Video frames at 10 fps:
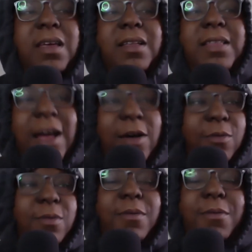Now,
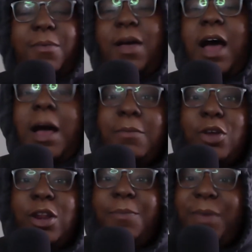I'm
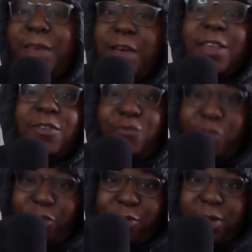going to be as
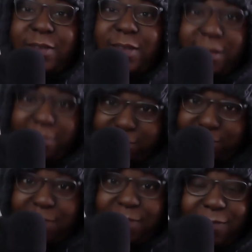real as
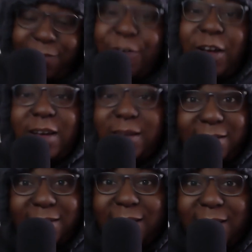fuck.
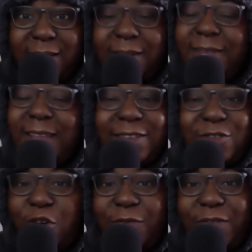That's
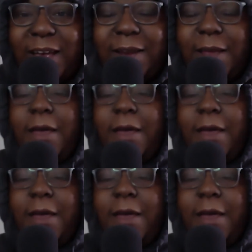not offside.